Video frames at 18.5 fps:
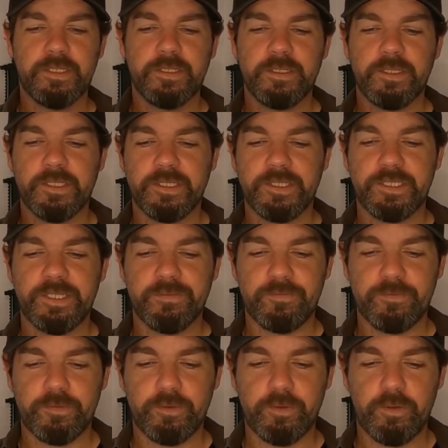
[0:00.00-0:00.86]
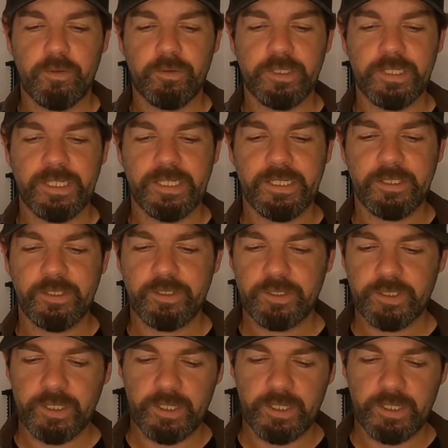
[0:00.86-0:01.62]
is different on each.